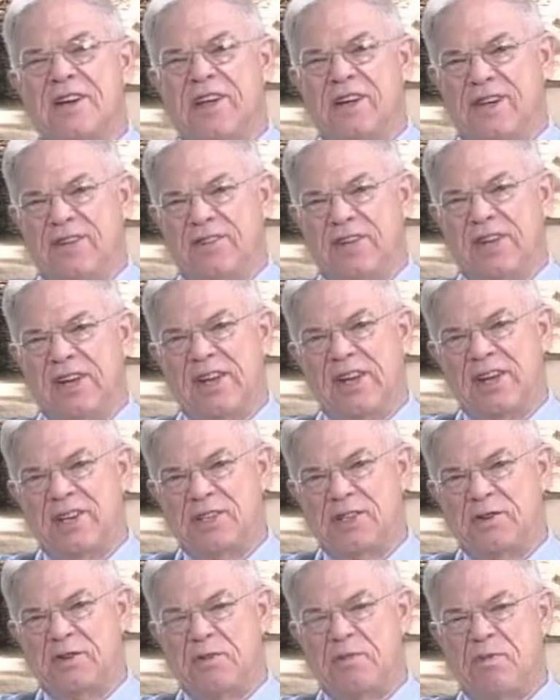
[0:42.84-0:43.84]
Living
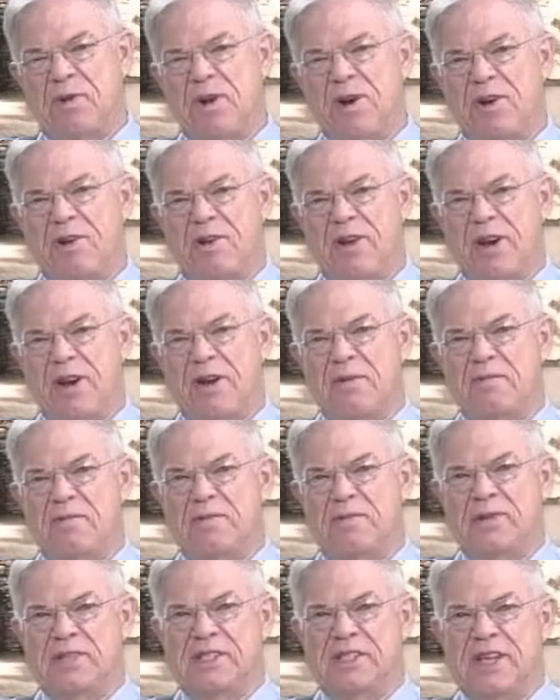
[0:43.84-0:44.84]
History
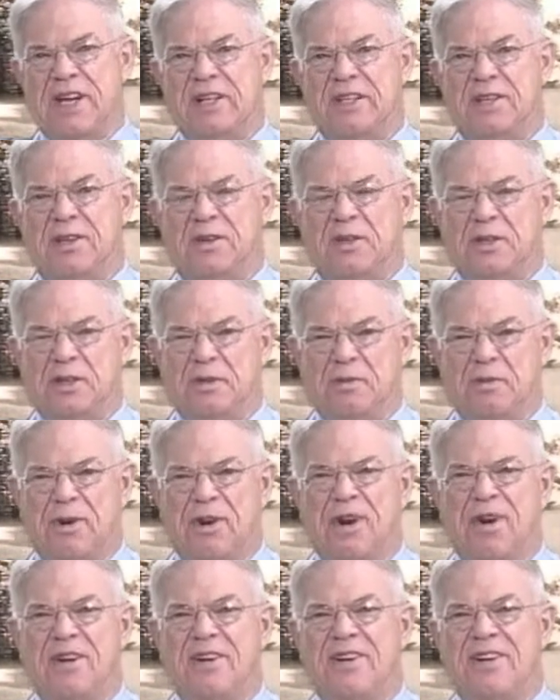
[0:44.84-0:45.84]
program with Ted
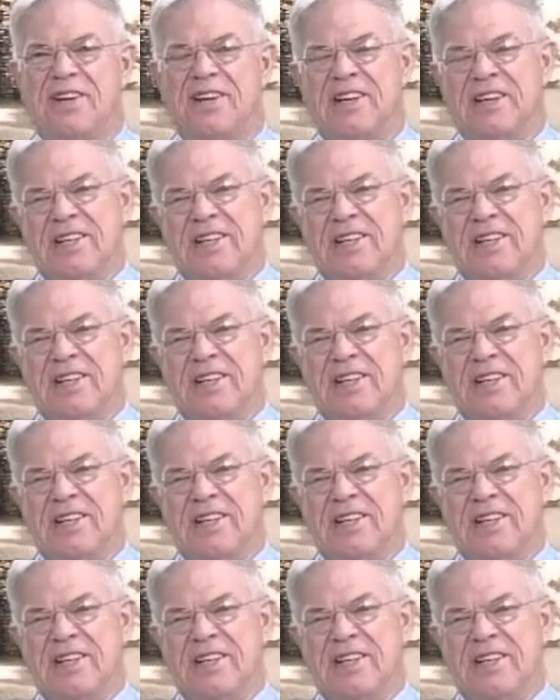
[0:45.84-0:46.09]
Goldsboro.